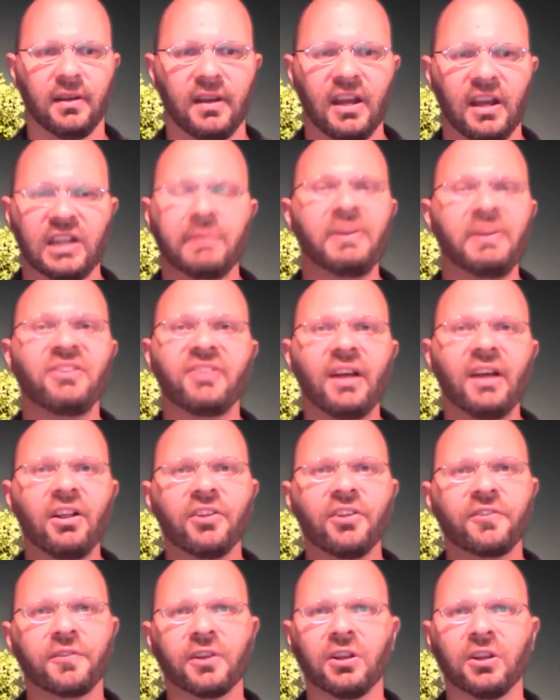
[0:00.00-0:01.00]
To be
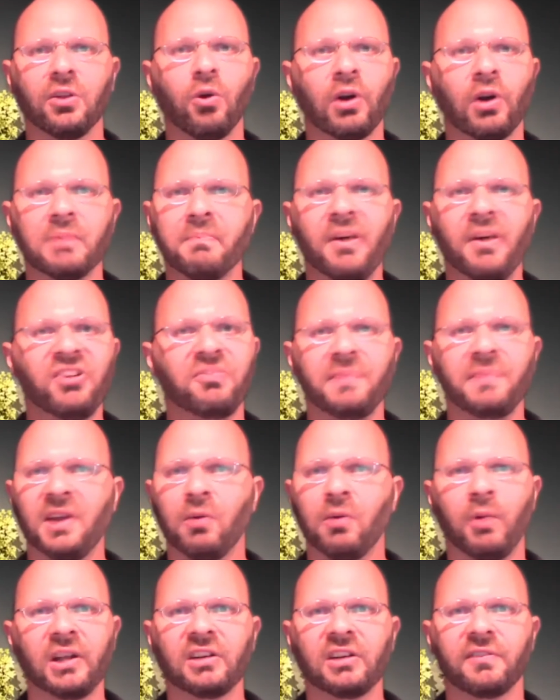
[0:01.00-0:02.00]
zealous for the Lord must be a
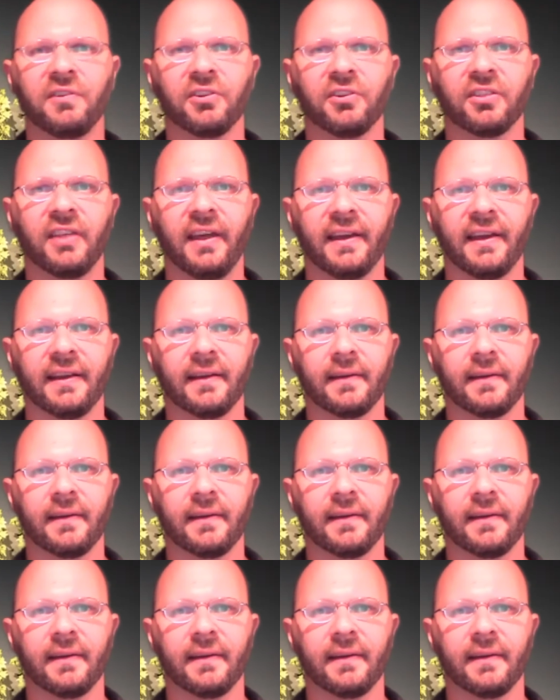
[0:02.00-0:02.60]
wonderful thing,